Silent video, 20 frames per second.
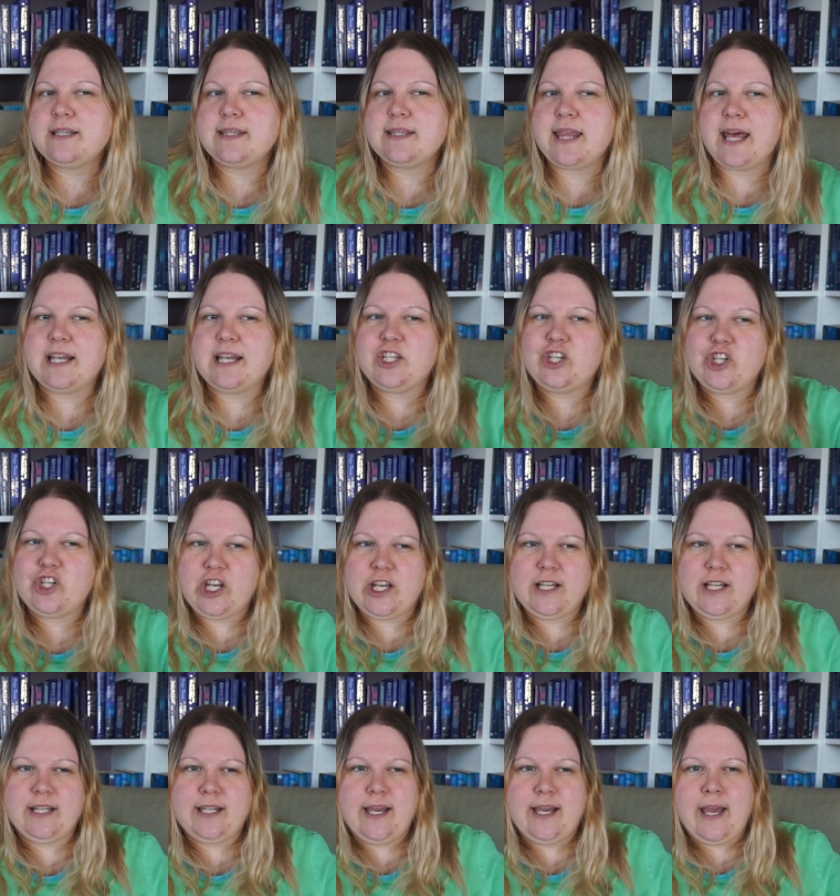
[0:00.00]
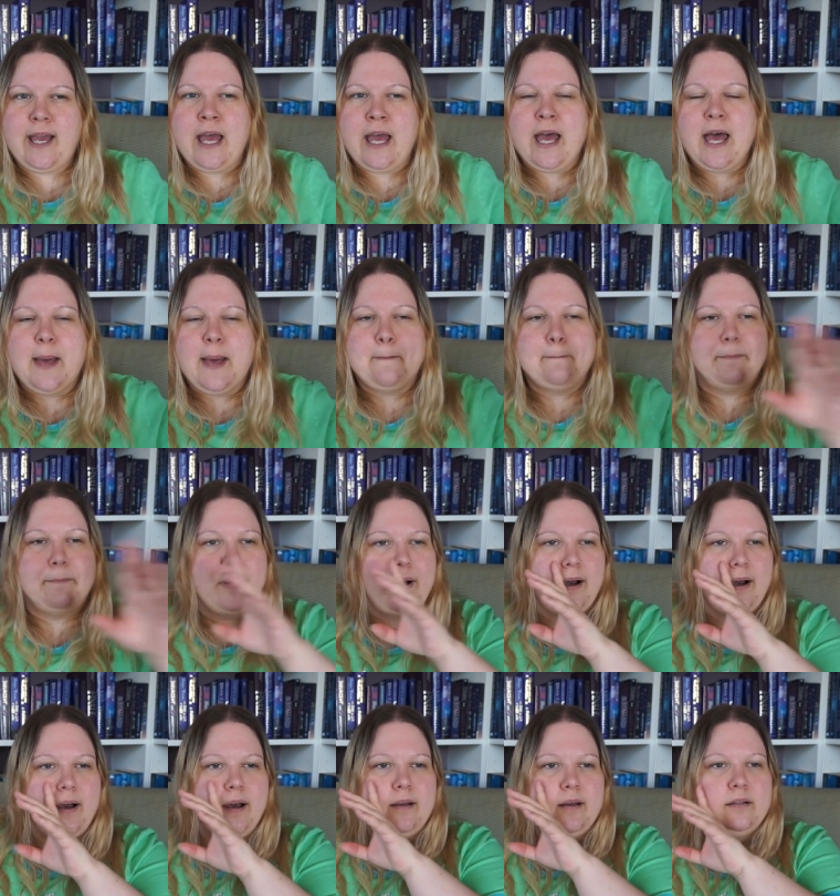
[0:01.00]
than chick lit,
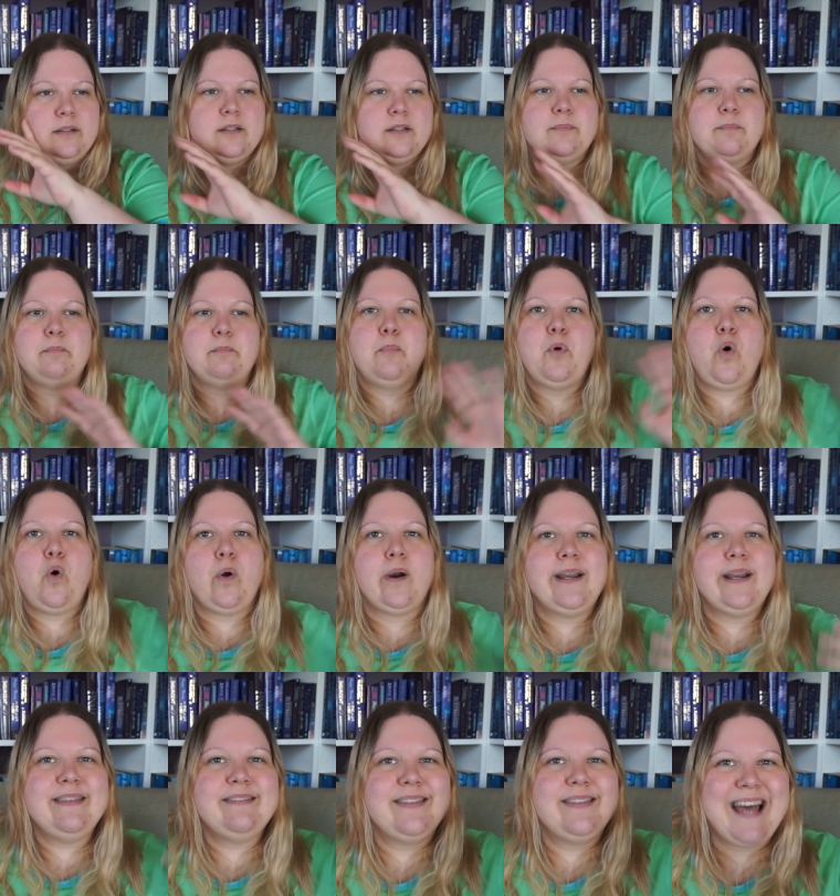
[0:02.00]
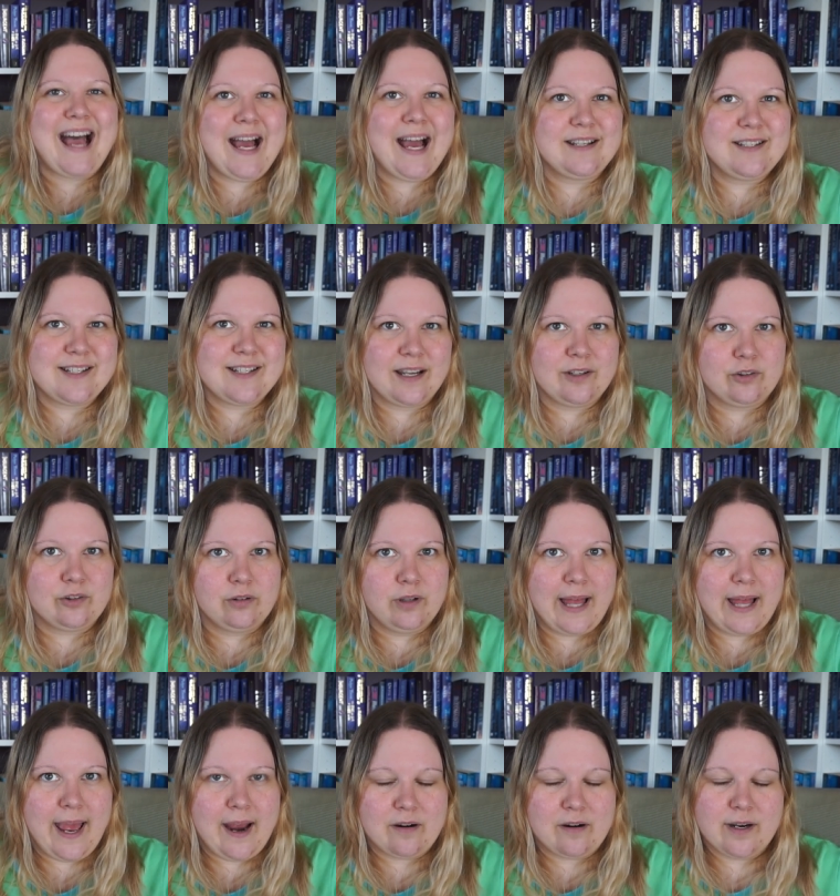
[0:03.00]
but more in that general
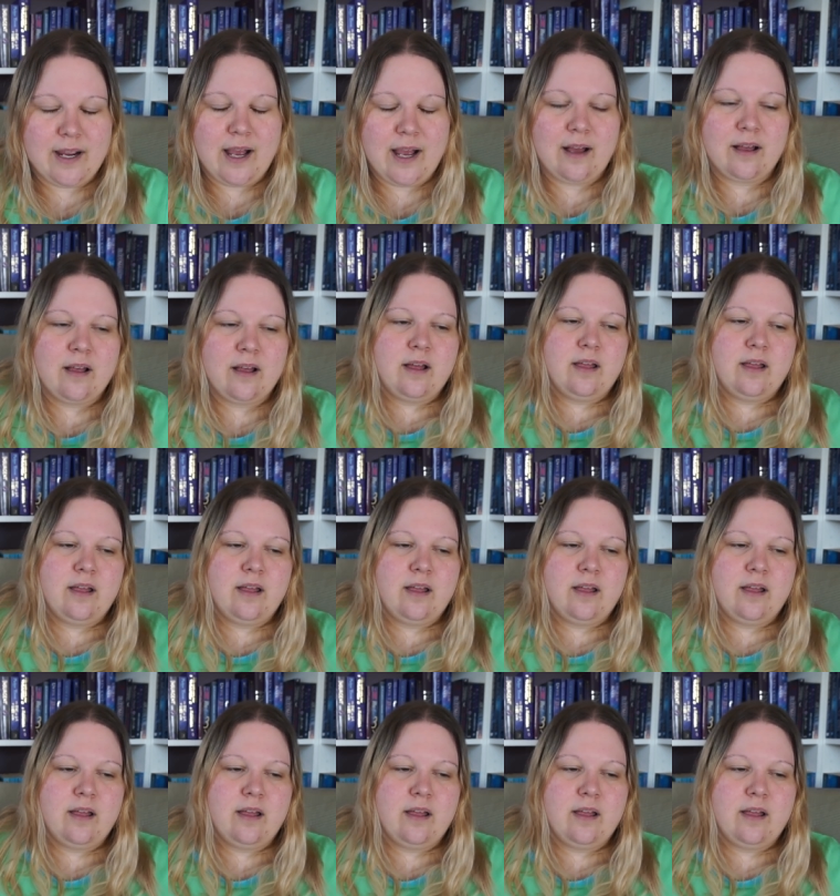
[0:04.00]
area.